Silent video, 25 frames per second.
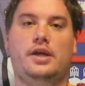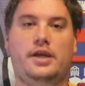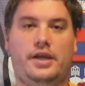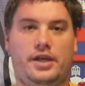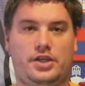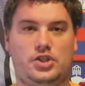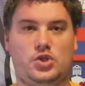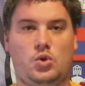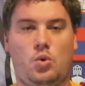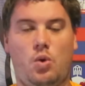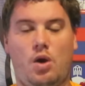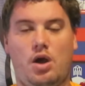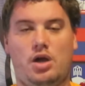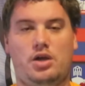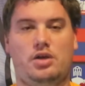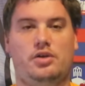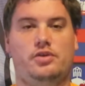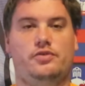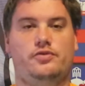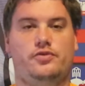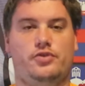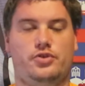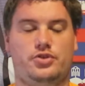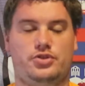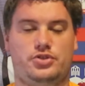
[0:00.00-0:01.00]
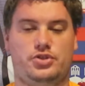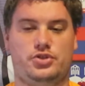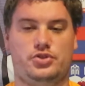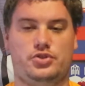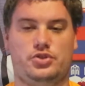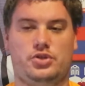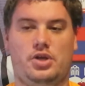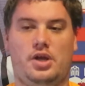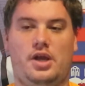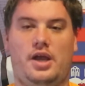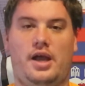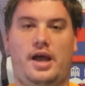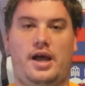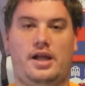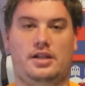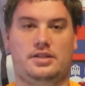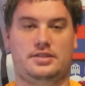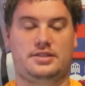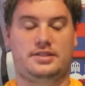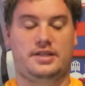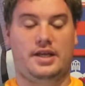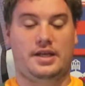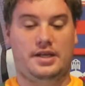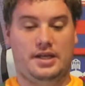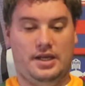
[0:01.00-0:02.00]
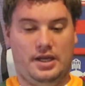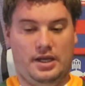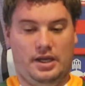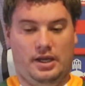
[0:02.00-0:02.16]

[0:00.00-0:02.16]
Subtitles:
It's Quagga versus Ulster.